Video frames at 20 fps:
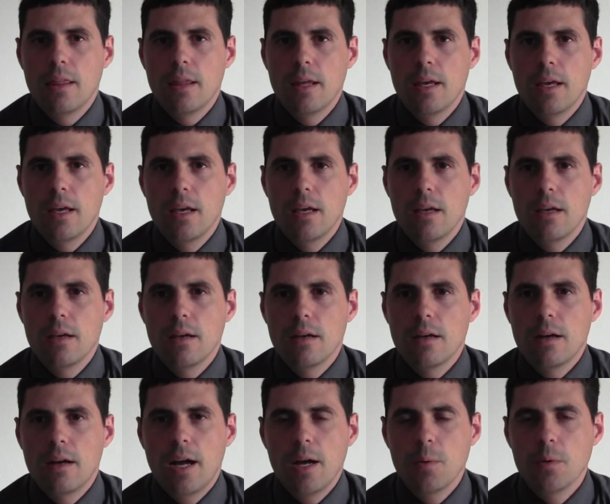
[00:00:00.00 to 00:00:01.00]

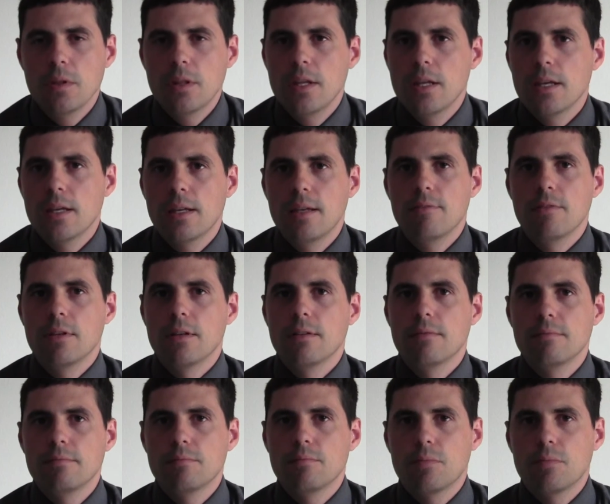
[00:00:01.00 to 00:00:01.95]
I would think, even